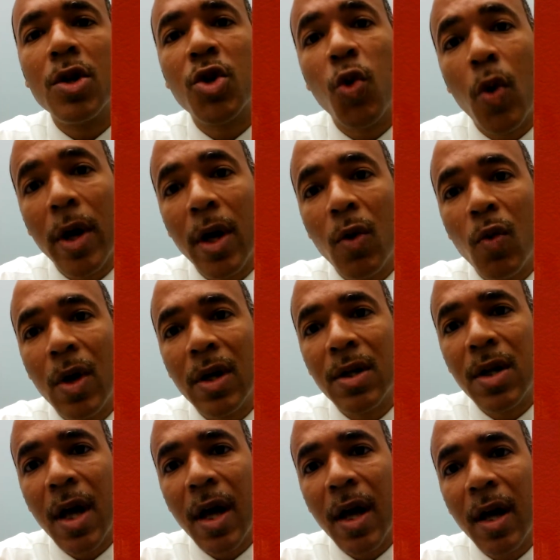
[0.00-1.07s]

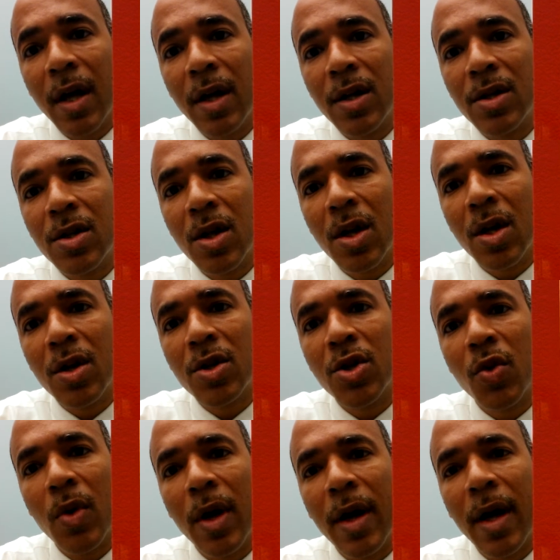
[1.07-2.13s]
21 Days
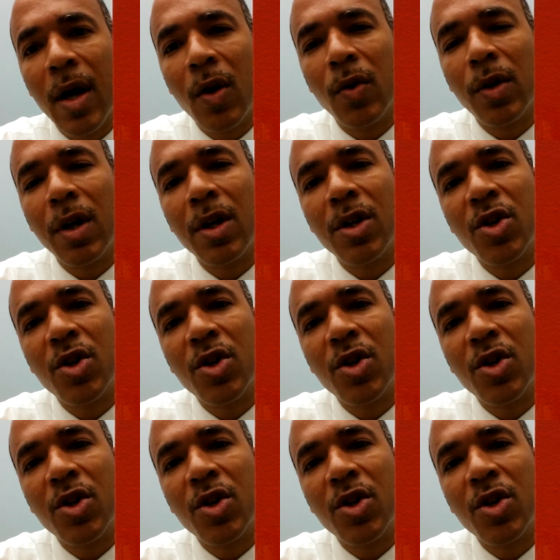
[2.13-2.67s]
to a Healthy